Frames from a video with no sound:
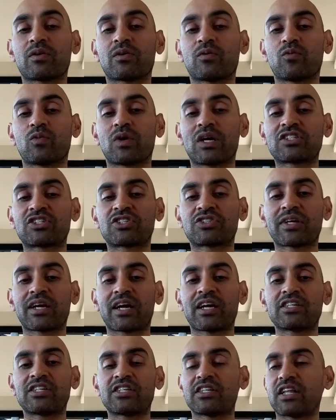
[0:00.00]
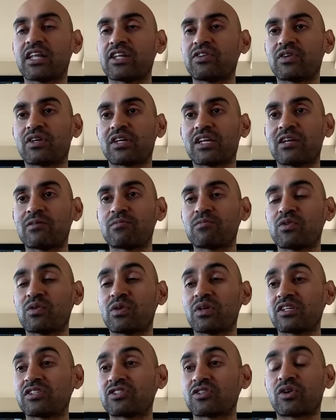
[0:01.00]
one strategy that you can end up
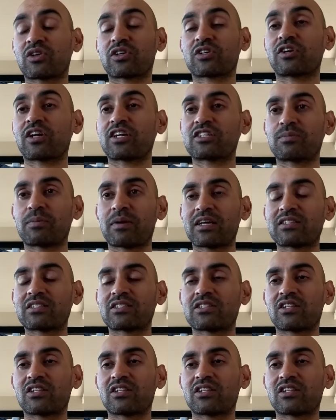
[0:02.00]
doing is go to Crunchbase,